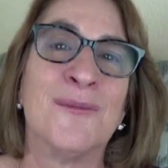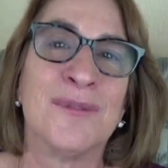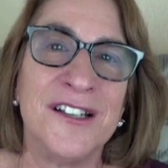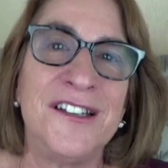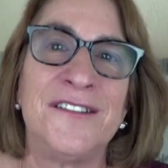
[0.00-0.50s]

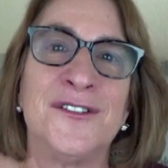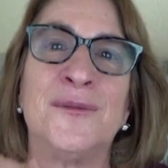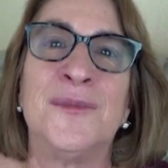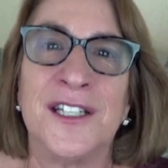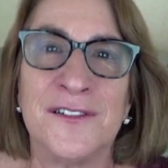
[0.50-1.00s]
please do
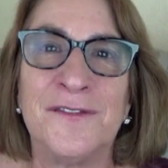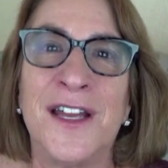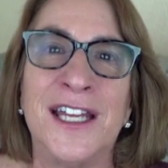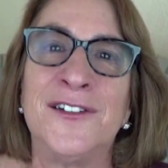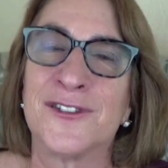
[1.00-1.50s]
me a
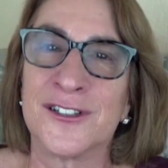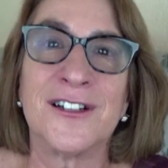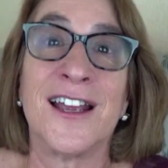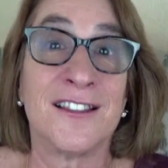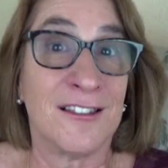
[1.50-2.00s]
favor
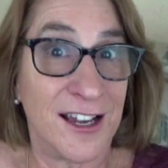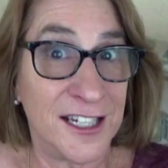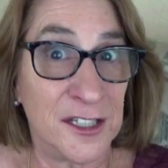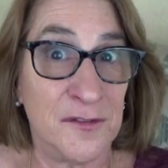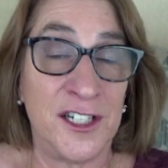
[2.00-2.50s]
and
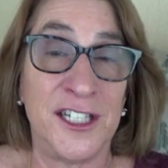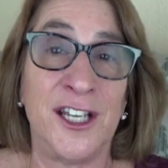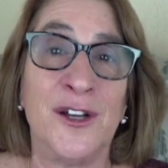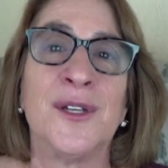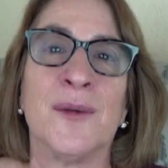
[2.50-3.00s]
like the
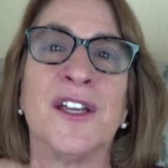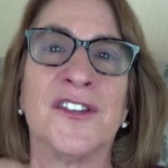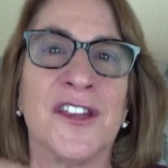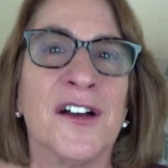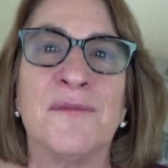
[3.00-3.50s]
video, give me a
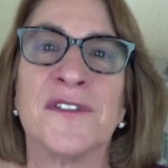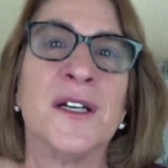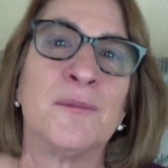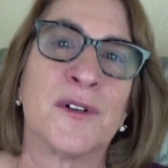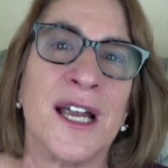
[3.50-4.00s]
thumbs
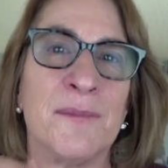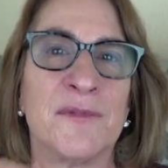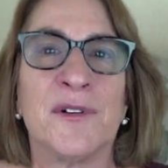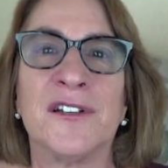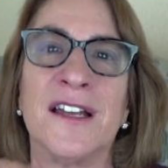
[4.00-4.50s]
up, perhaps
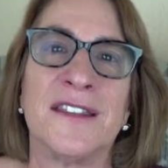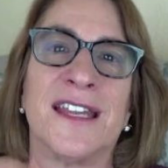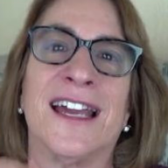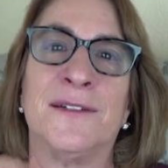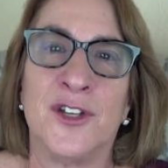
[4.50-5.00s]
put out
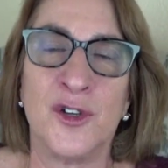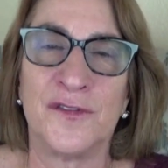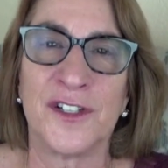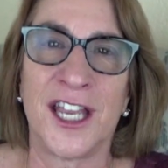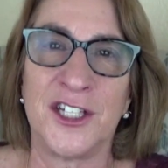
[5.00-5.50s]
that
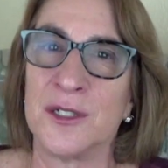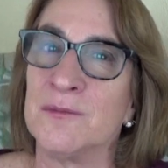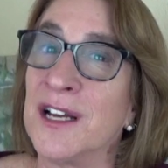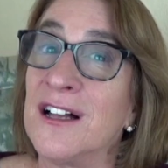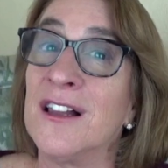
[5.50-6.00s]
notification
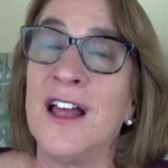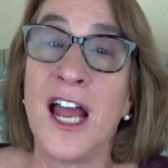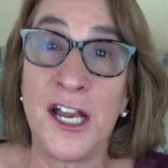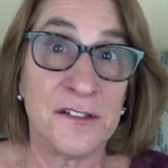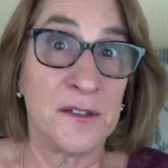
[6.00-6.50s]
bell,
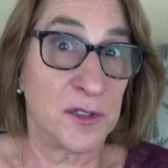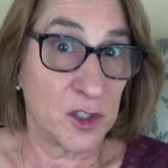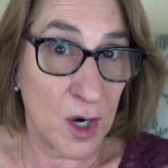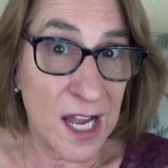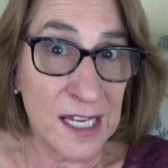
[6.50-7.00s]
and
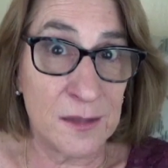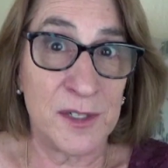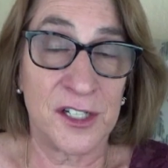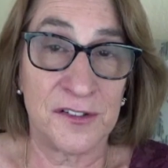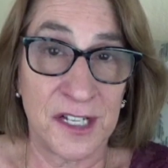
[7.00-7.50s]
subscribe,
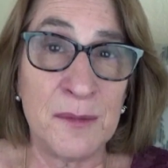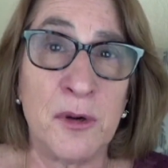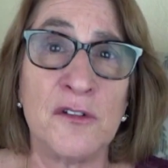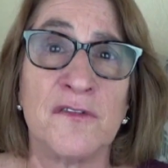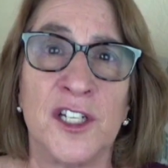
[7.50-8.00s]
because I
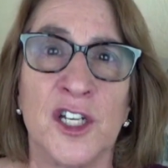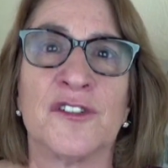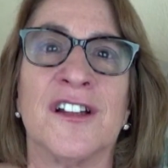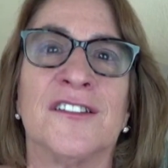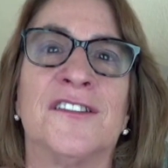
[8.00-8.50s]
post videos
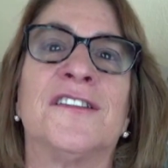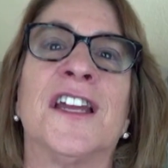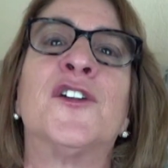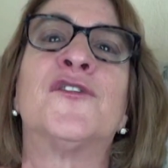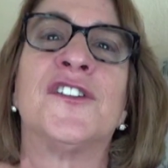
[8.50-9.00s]
like this
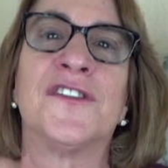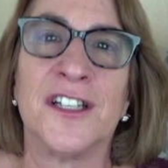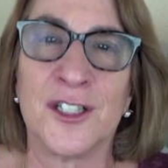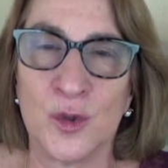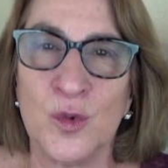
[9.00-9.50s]
every
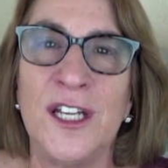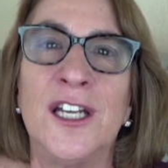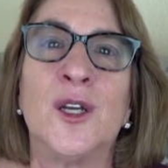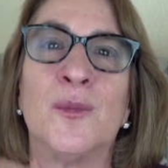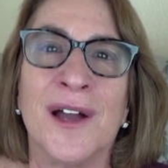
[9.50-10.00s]
single
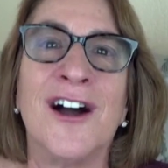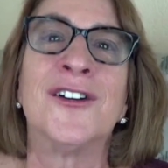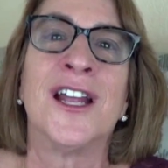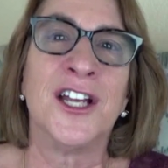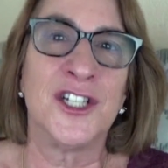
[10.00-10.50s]
week
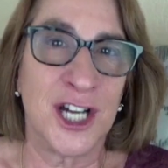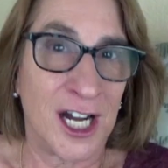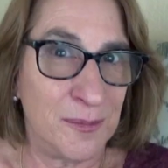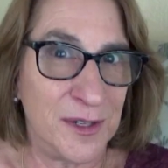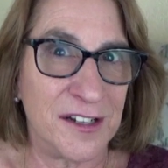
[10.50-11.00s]
about
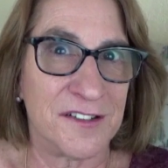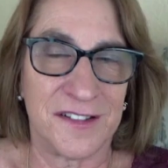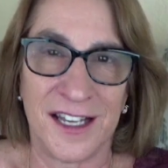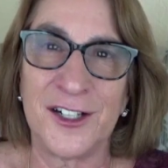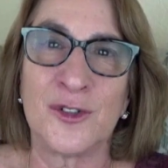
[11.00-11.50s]
topics
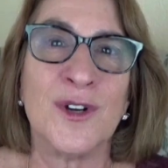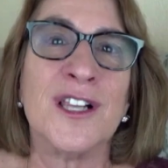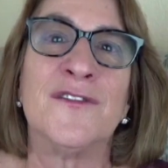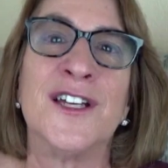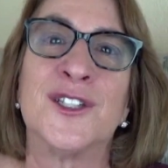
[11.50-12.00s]
that are
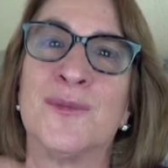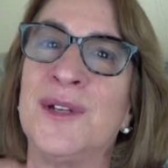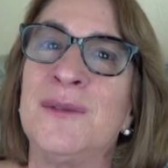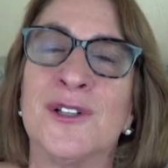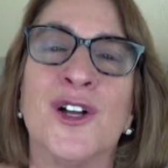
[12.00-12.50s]
relevant to
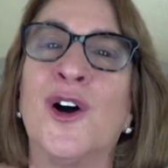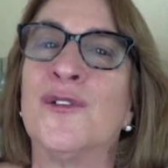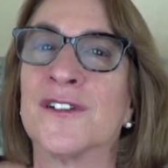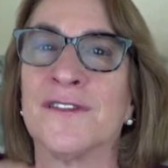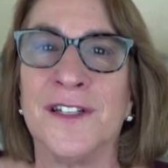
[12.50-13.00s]
people
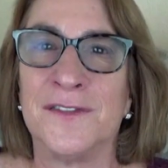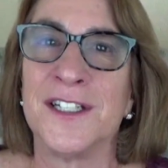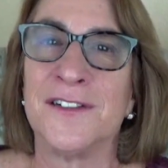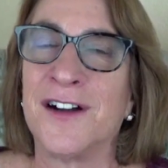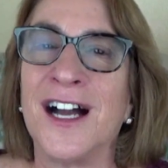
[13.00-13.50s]
over
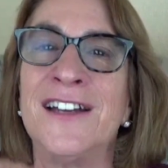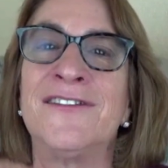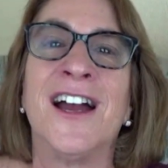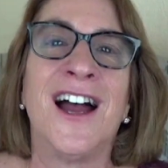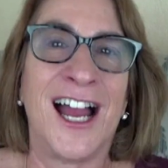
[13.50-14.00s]
55.
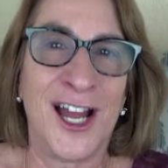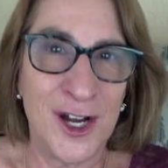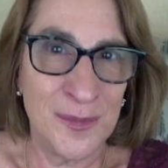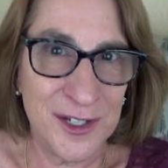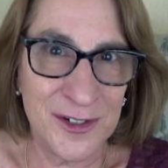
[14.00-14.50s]
I
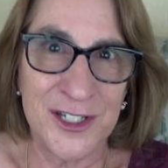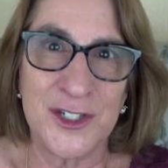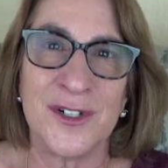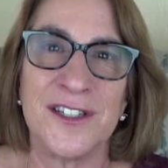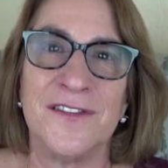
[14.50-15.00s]
hope you
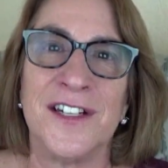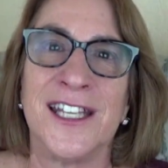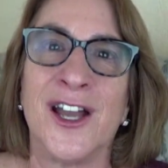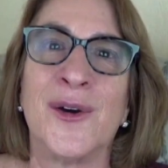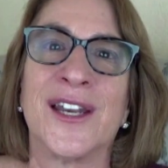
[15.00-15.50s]
enjoyed the
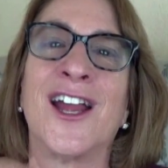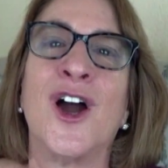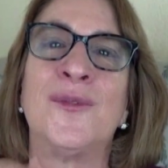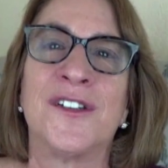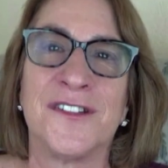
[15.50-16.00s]
video, and I
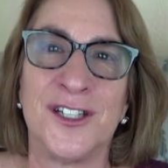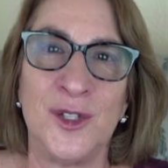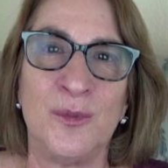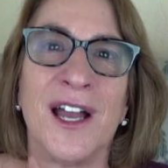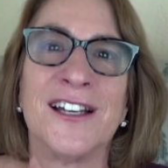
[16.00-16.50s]
hope to see
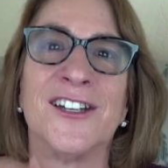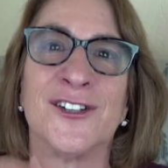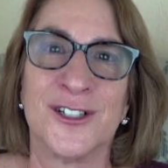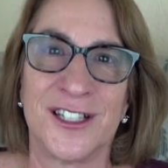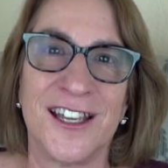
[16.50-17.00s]
you back
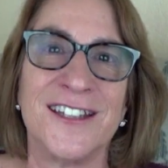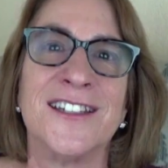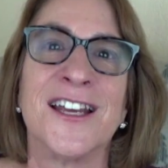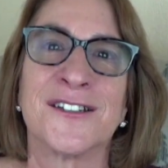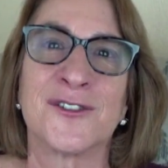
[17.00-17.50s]
here again
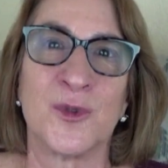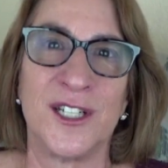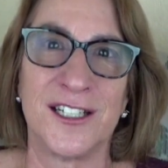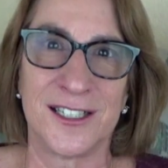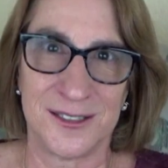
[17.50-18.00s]
next
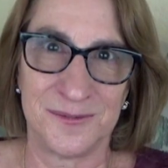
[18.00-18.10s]
week.